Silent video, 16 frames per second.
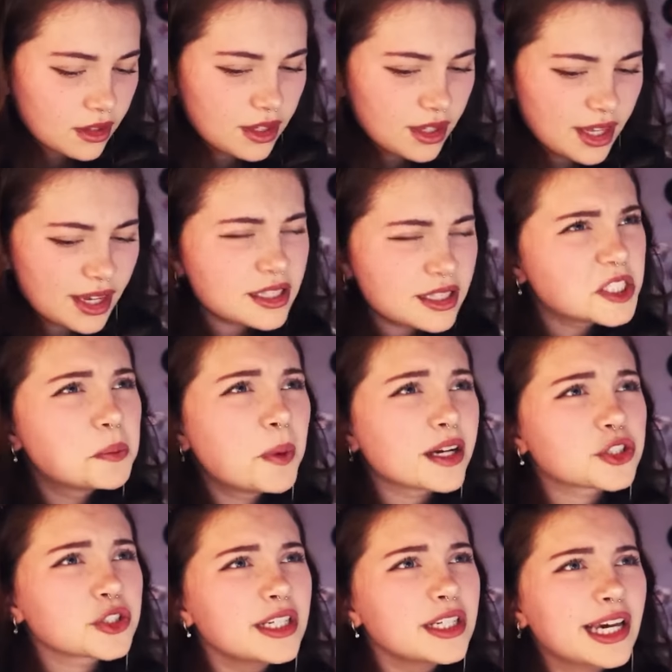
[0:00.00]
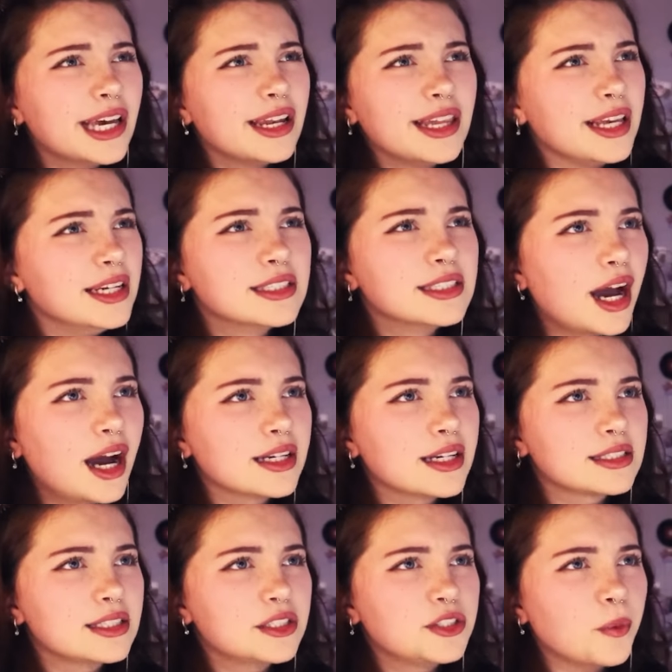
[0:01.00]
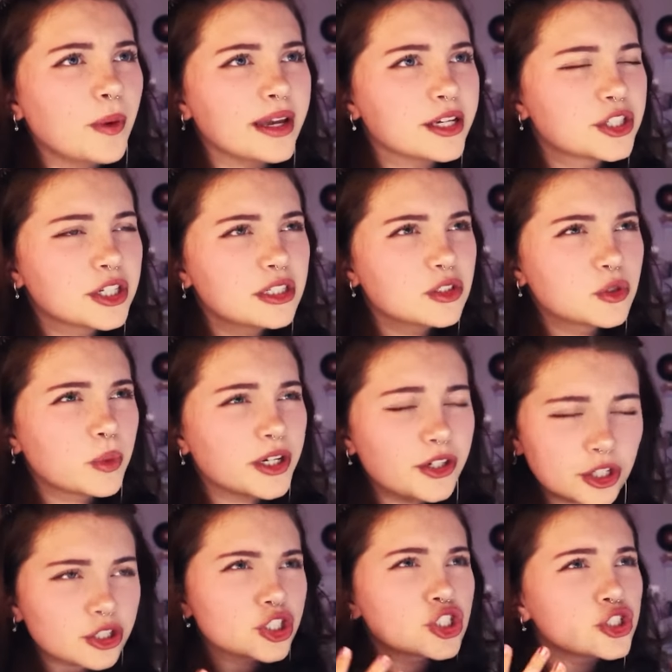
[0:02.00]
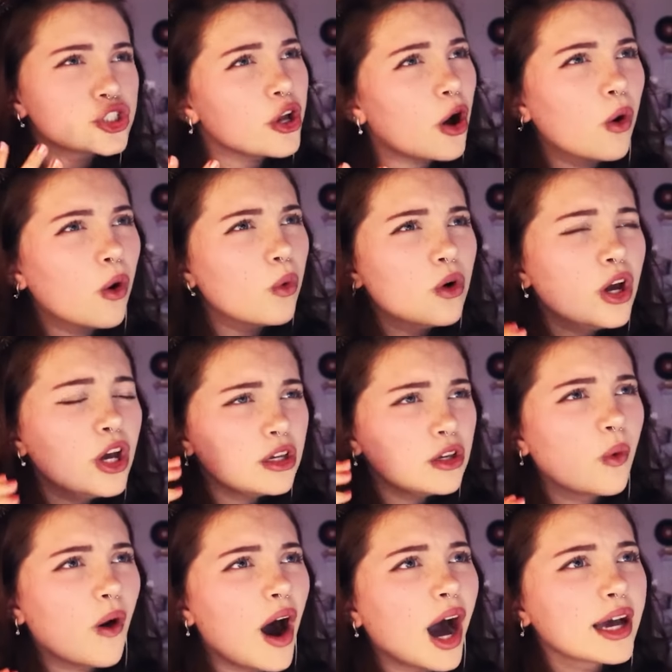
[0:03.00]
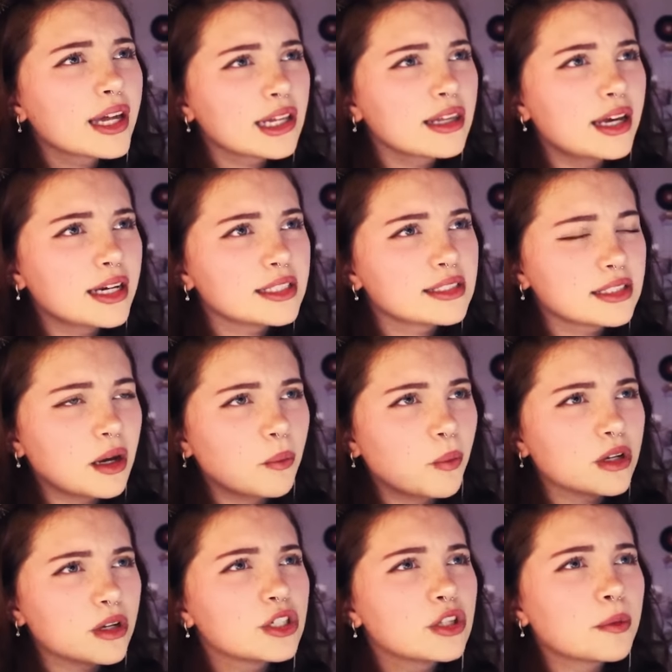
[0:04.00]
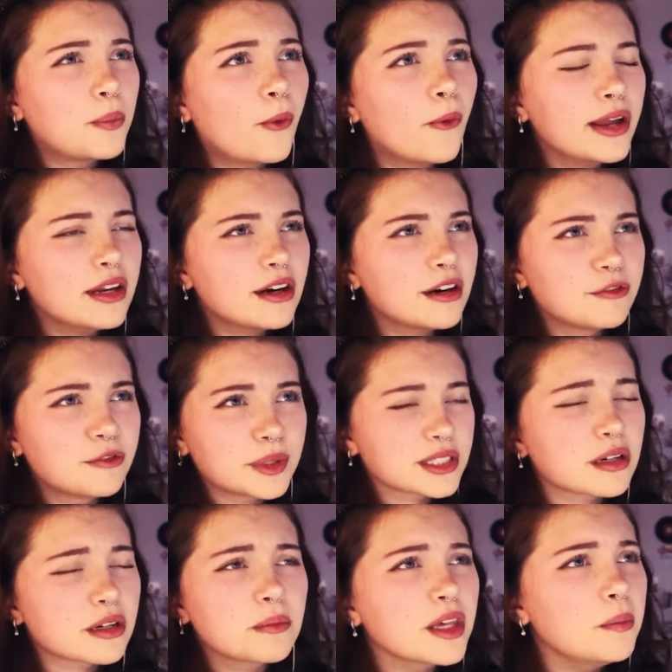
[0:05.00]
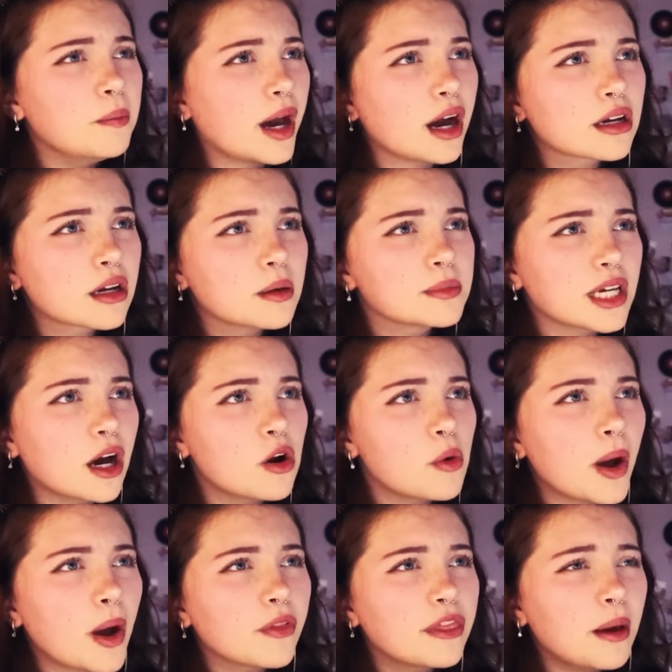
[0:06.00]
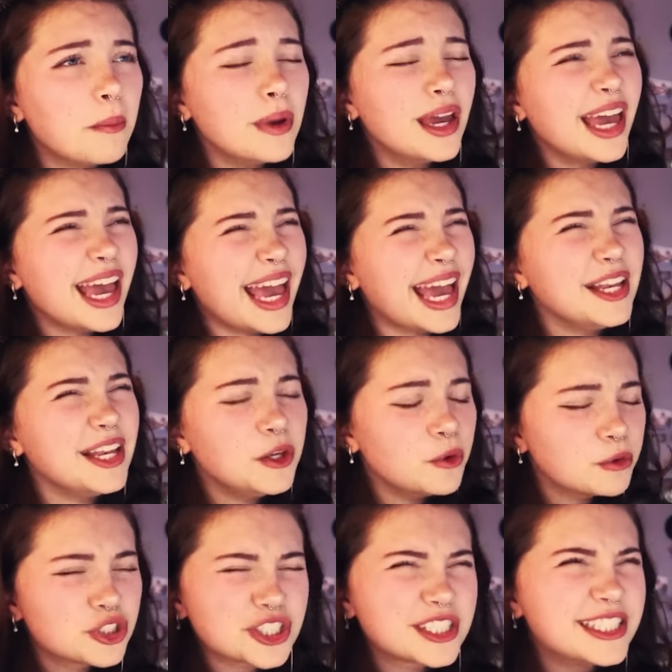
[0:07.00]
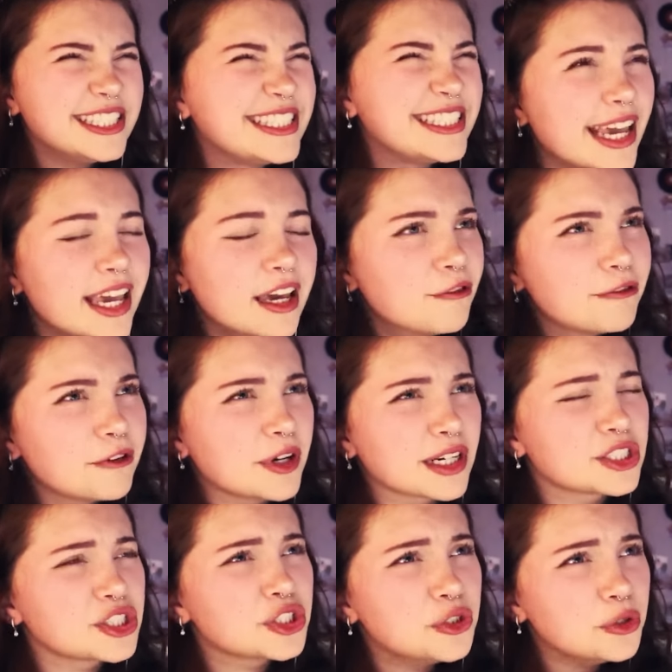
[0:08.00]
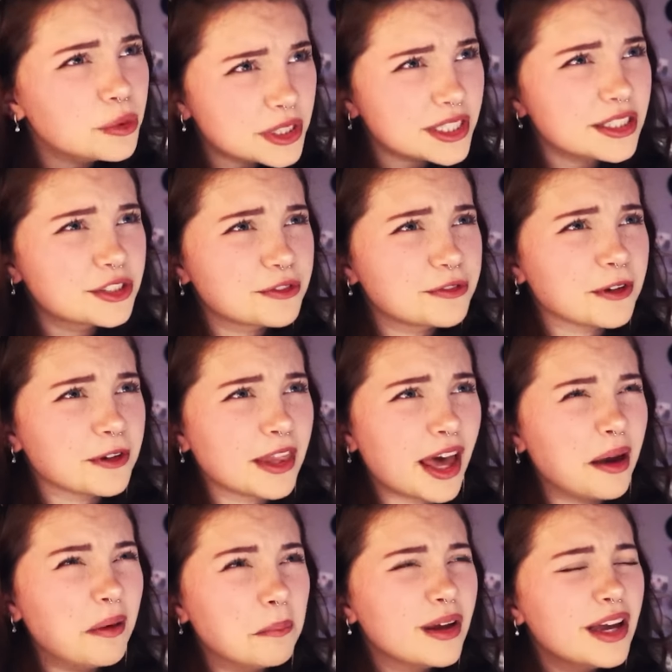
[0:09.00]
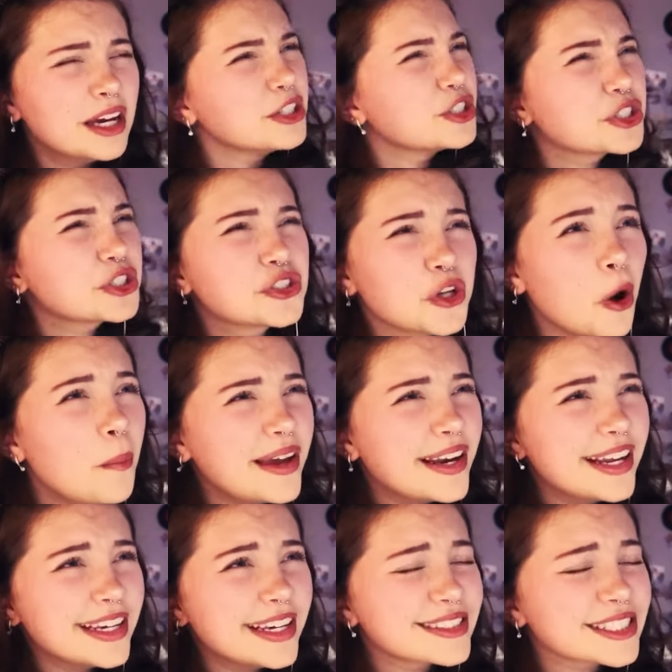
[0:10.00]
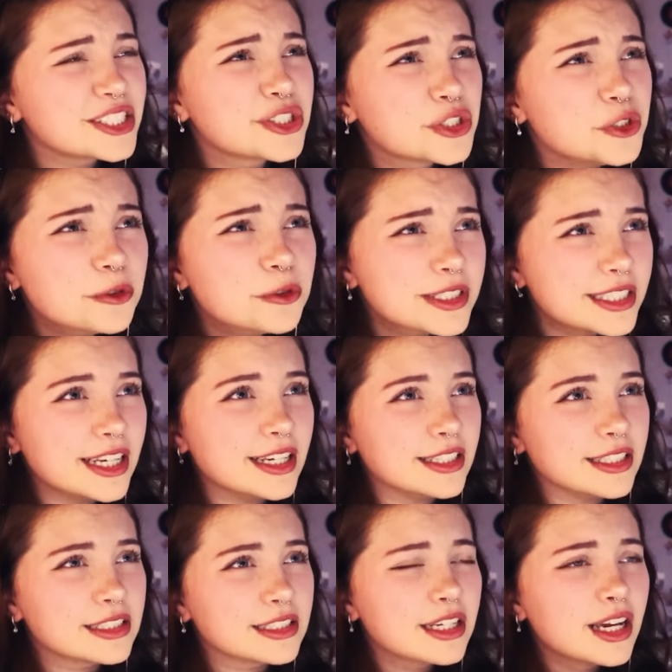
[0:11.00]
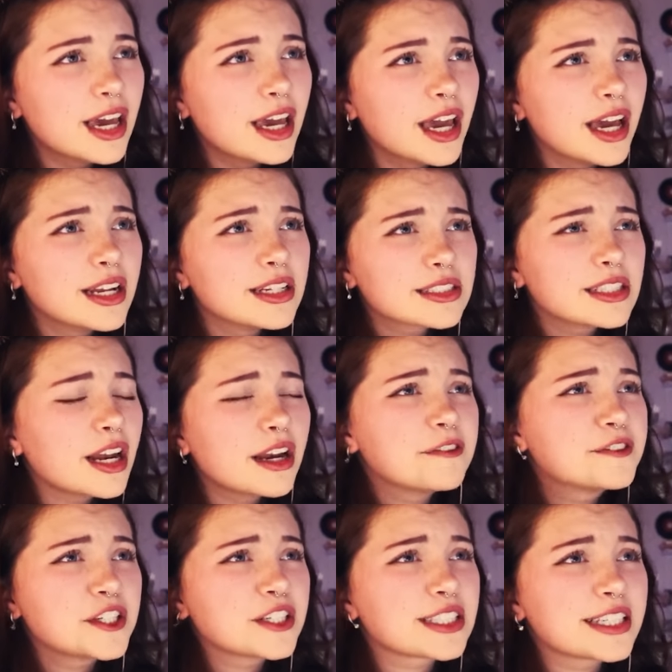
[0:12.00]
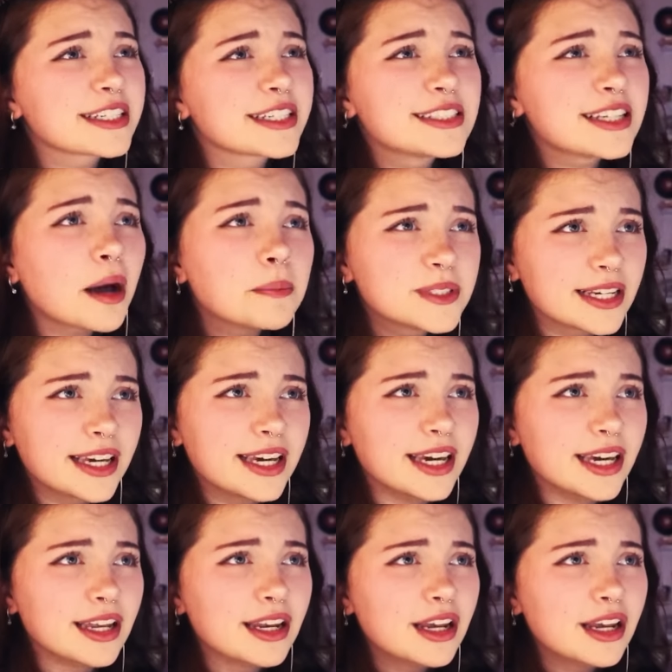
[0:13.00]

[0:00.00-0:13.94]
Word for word: and especially in these kind of situations where you're so, you idolize someone to the point of where something bad comes out about them and you just dig for excuses for them. Just so many excuses instead of just accepting it.